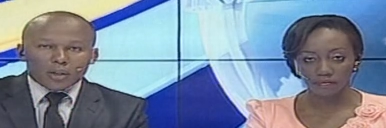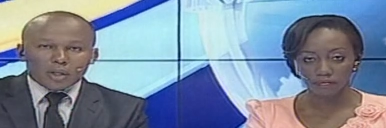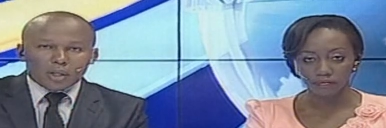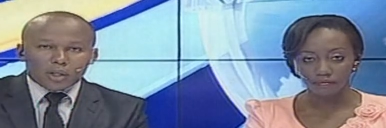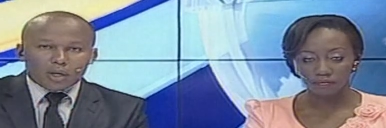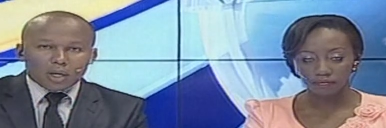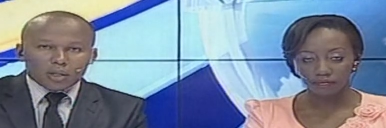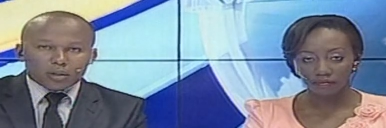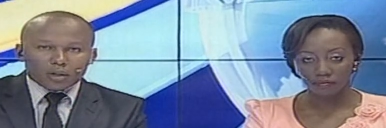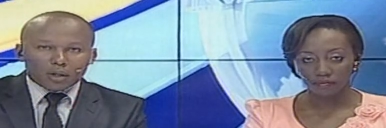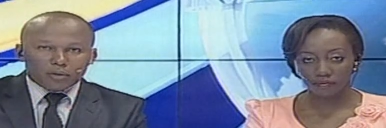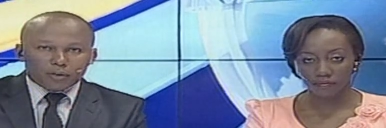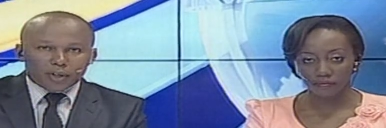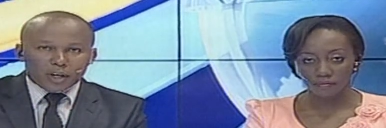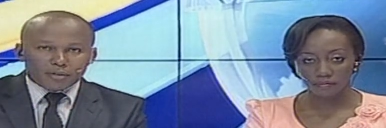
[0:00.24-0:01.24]
Speaker 1: The
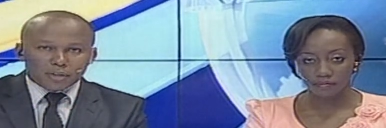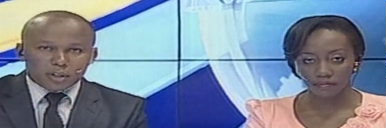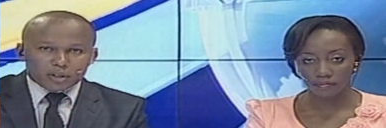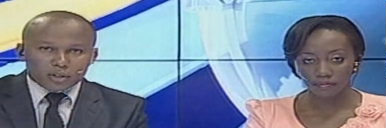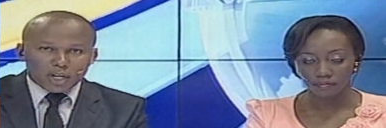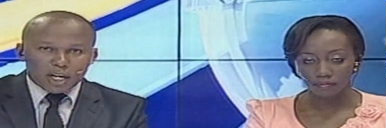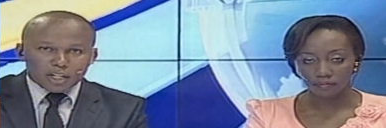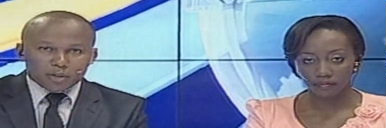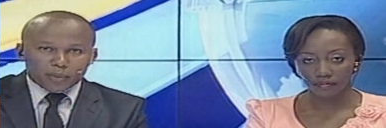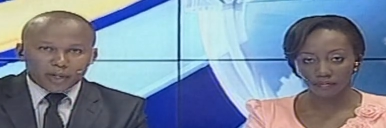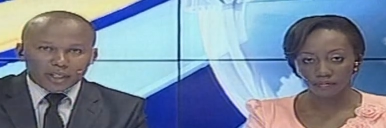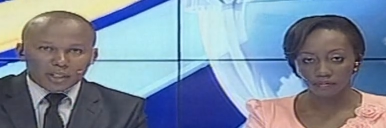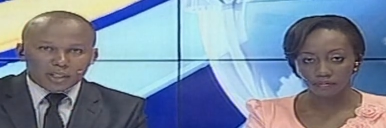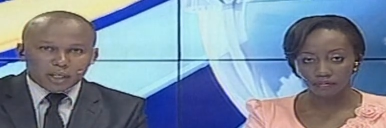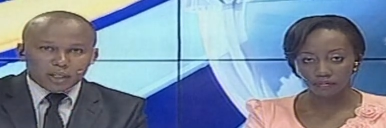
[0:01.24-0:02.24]
Council of Governors has
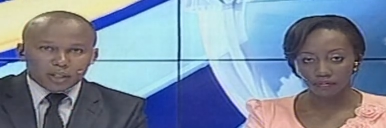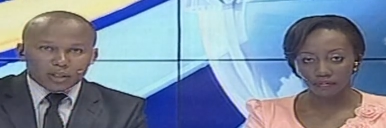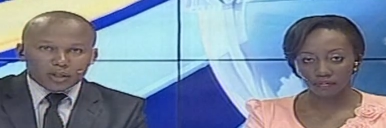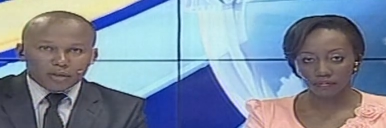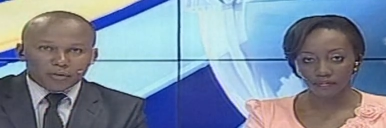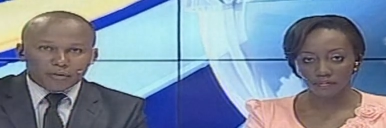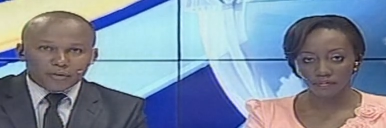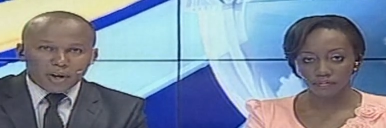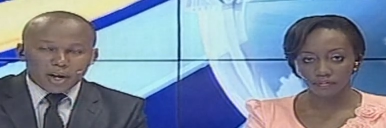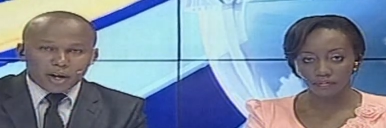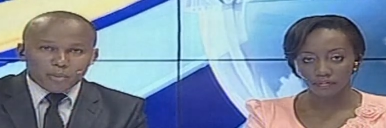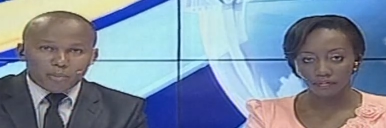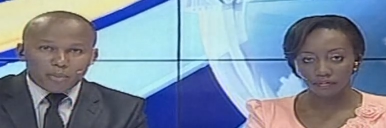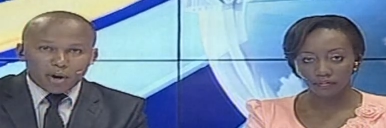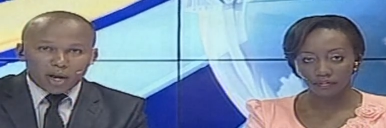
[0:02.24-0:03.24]
maintained
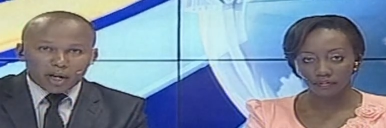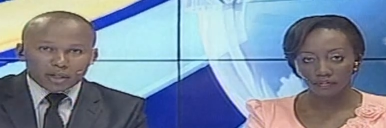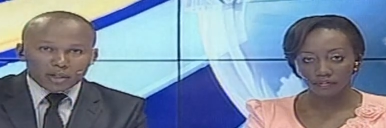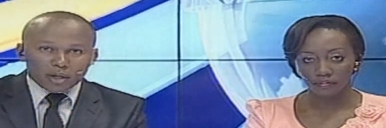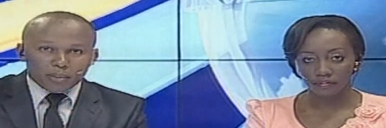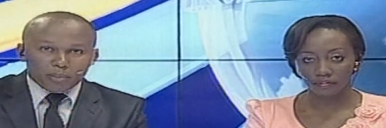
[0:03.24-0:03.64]
firebrand